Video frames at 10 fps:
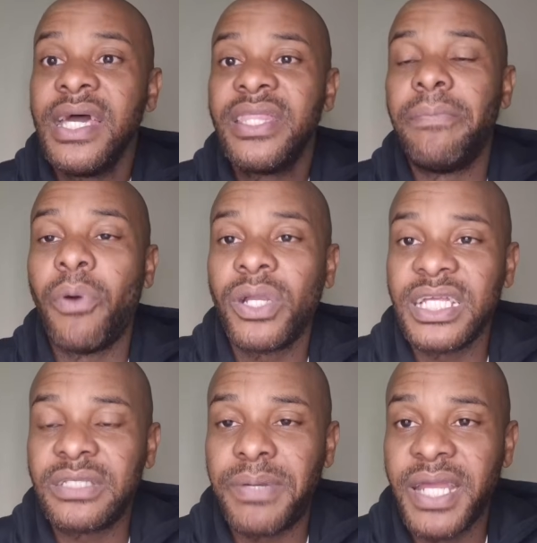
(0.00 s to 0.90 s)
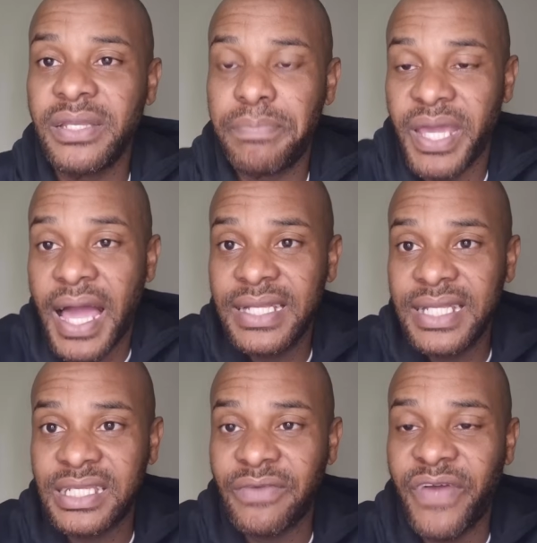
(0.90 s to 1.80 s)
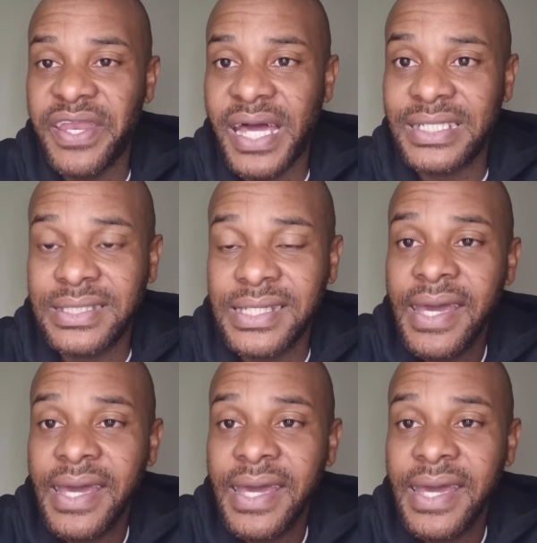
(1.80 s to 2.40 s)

the ball gets played behind the defenders.